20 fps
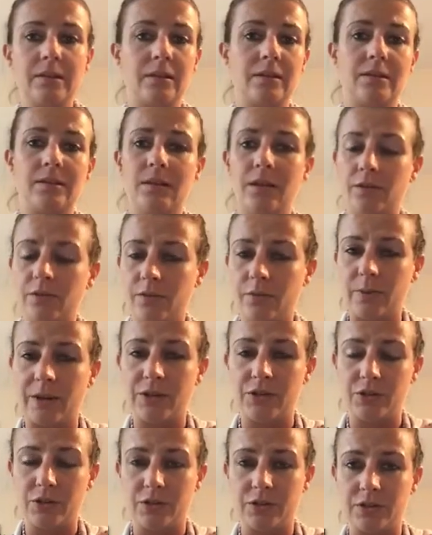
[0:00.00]
There's loads of
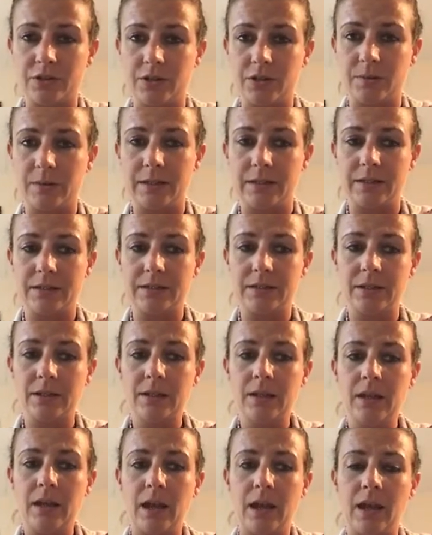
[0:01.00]
ways you can do it,
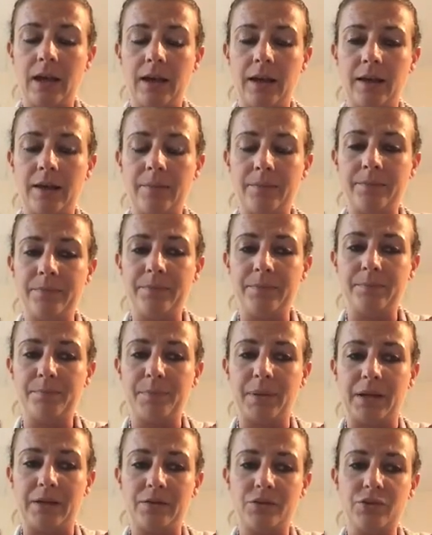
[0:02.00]

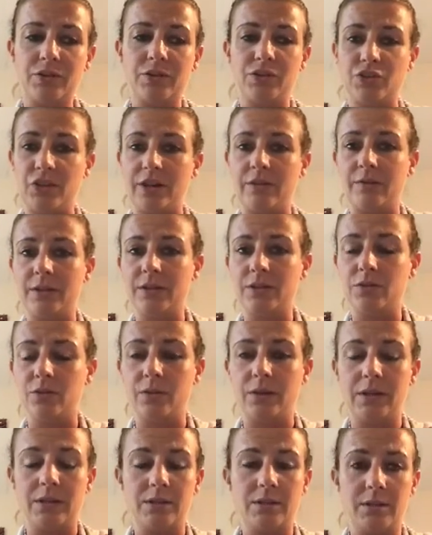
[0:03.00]
but just generally
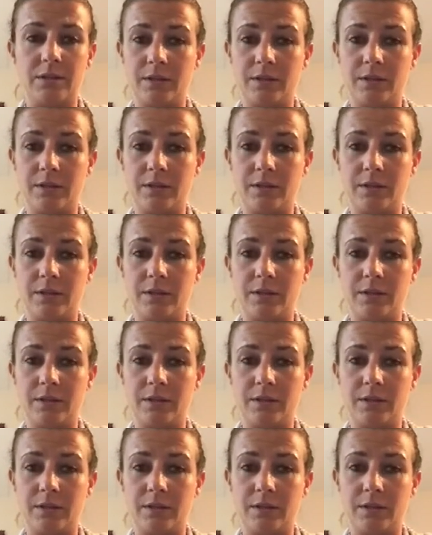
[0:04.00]
talking to,